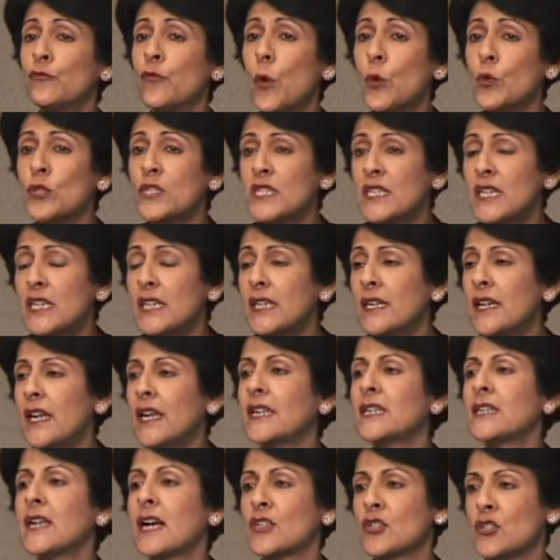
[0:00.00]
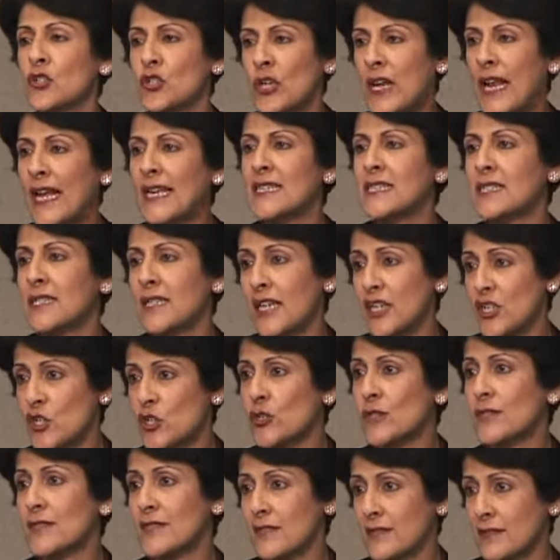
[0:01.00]
14 industrialized
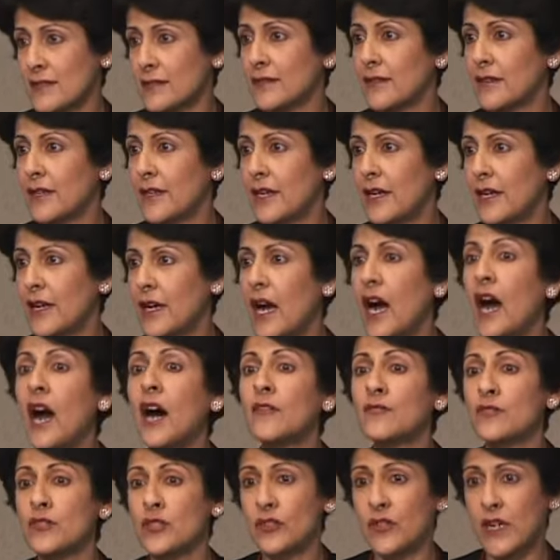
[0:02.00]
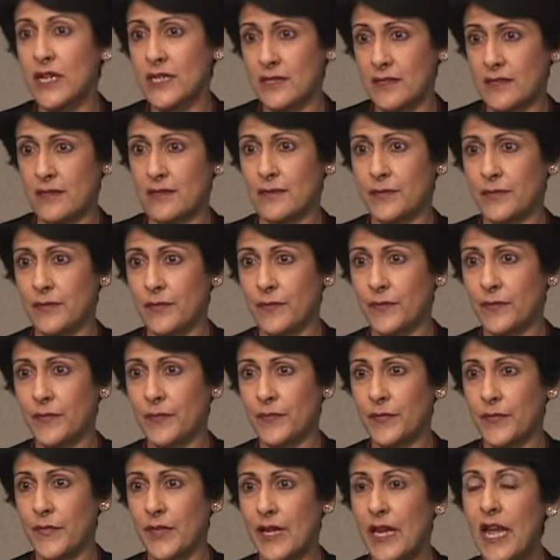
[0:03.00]
nations after us.
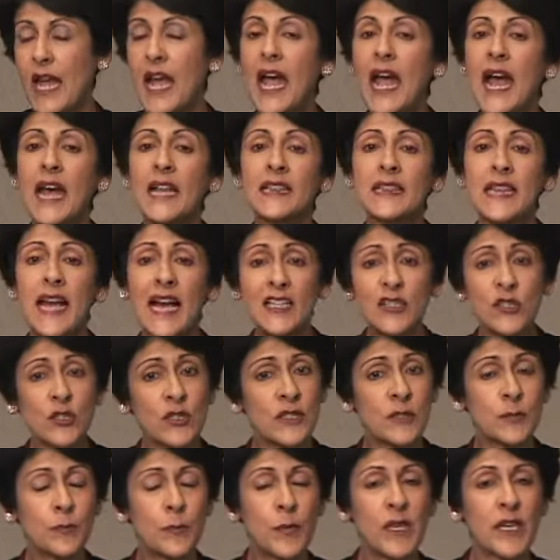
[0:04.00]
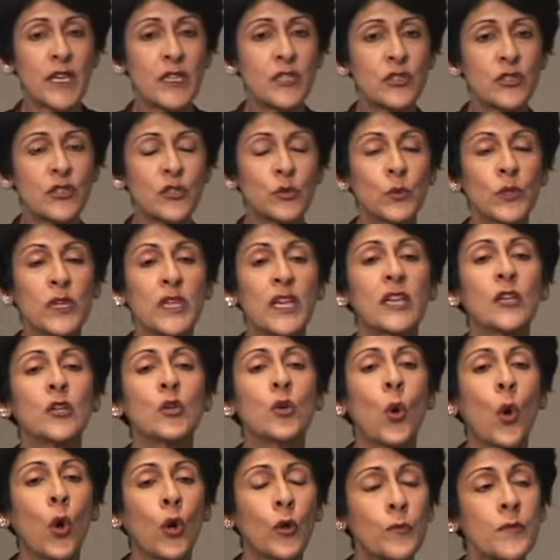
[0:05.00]
And that just speaks to the
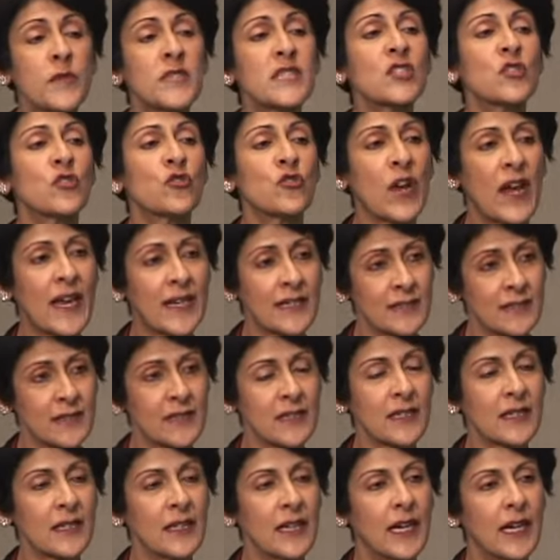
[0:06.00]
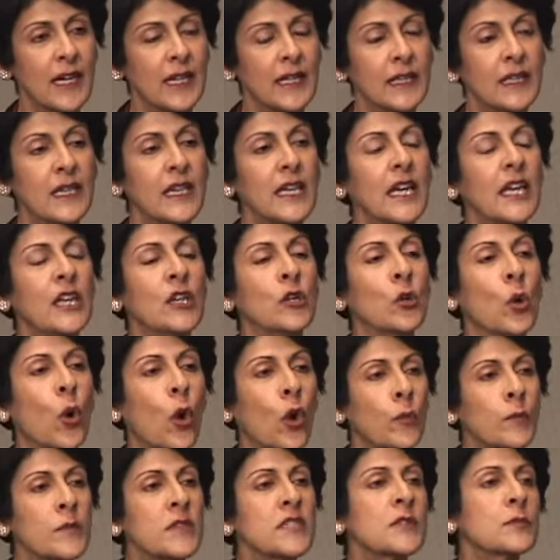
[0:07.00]
enormous stress, the
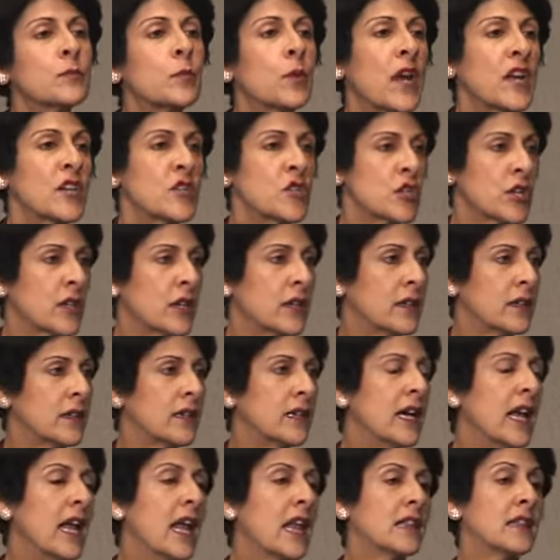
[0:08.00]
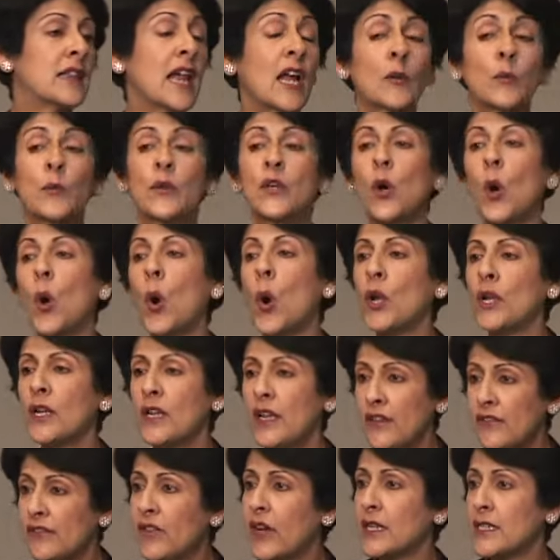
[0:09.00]
enormous pressure that we all
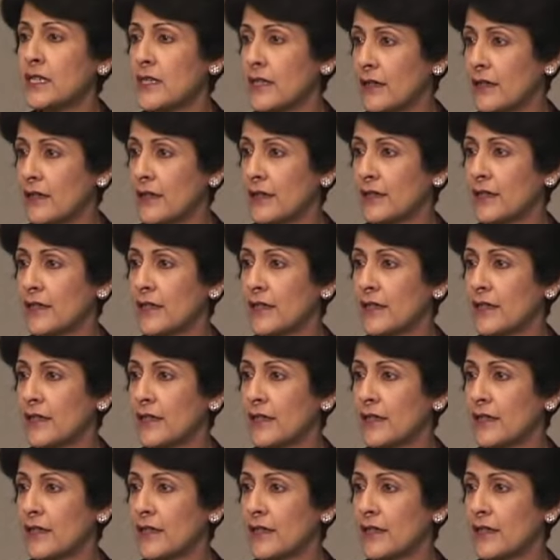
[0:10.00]
live under